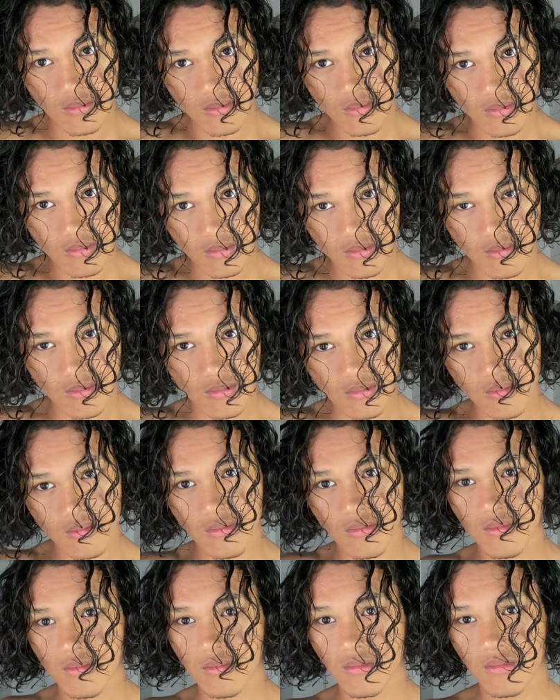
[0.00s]
twisting
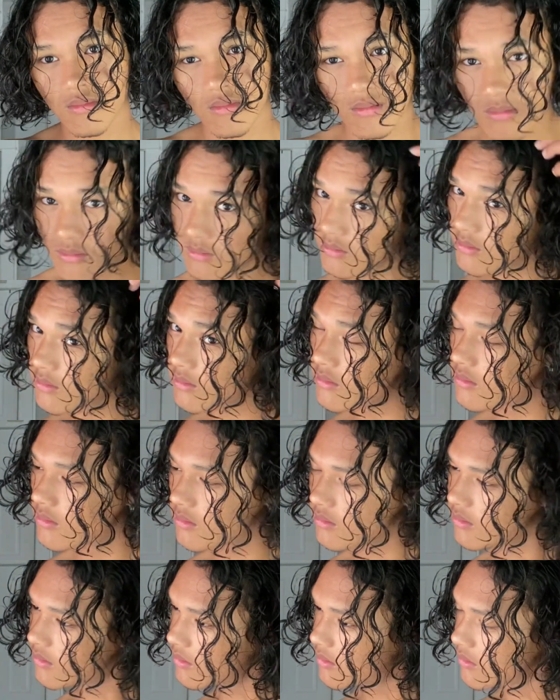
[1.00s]
technique is a lot
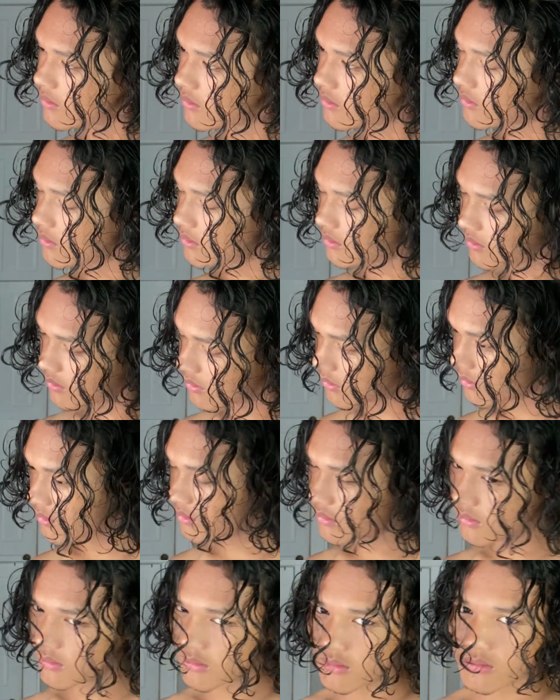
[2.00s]
more better and a
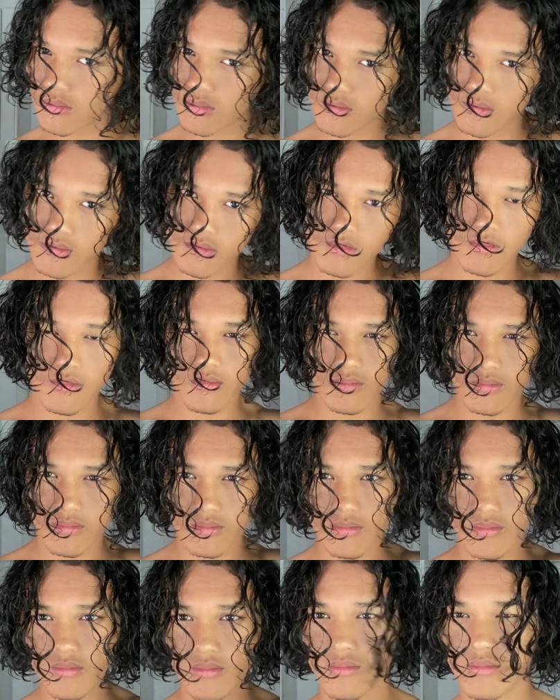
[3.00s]
lot more healthier
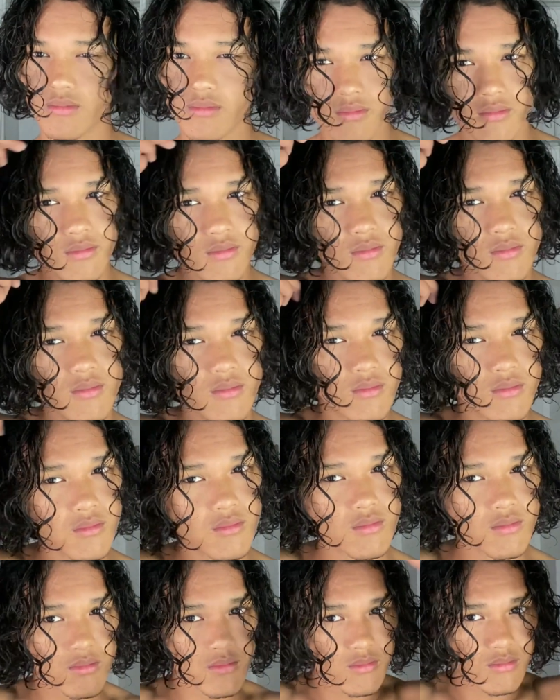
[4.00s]
option for me.
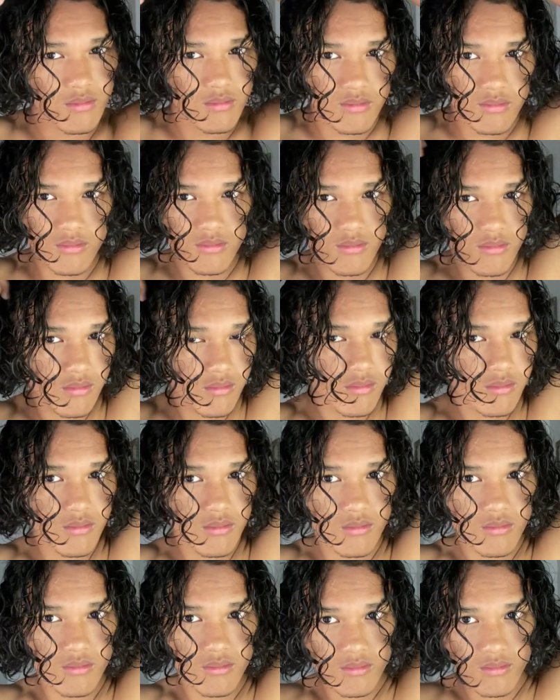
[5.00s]
That's what I do.
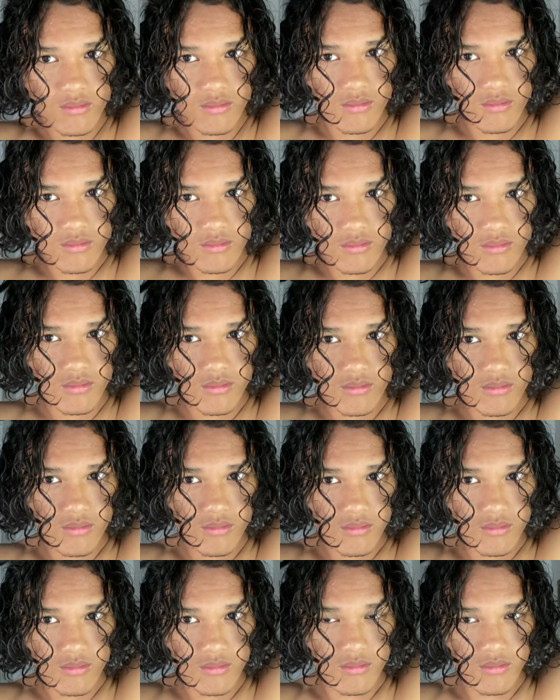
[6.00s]
And if you
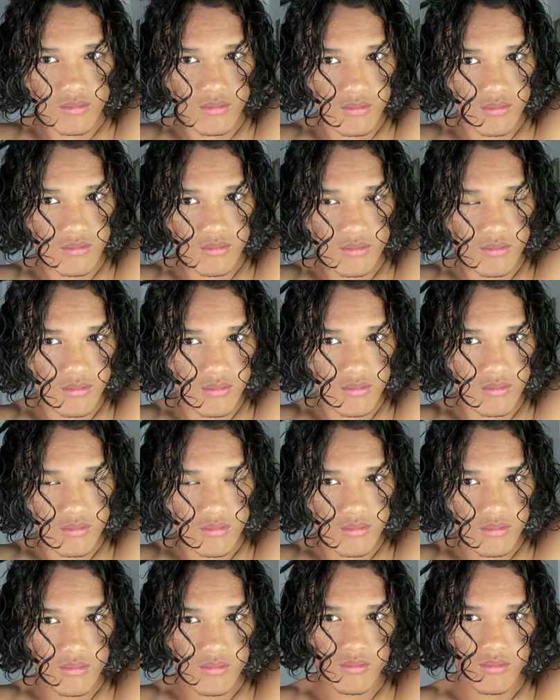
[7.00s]
guys don't know that,
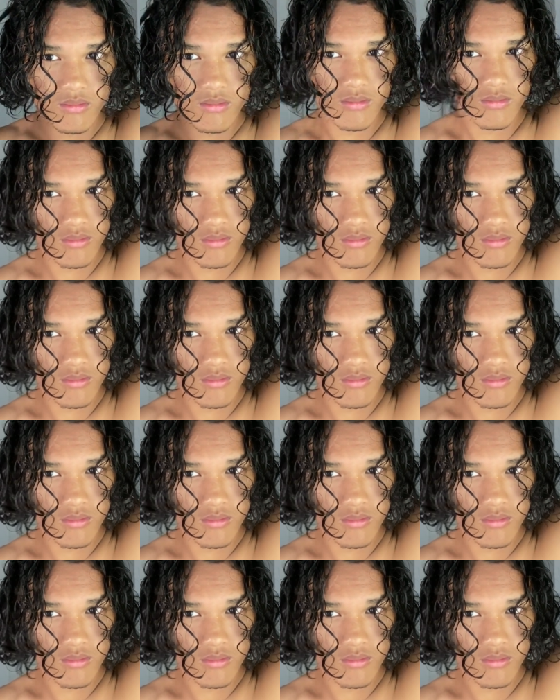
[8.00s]
you guys should